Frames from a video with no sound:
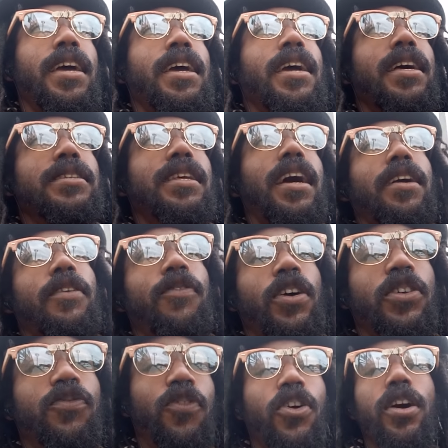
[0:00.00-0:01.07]
it's like
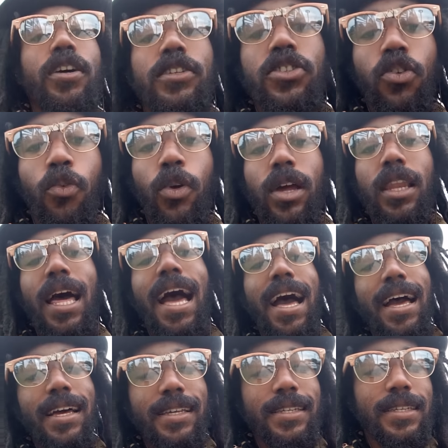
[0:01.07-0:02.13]
it's for us to
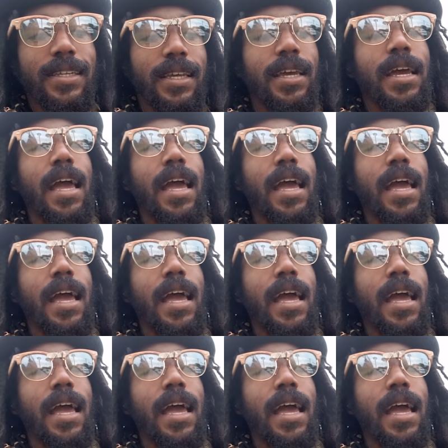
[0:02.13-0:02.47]
realize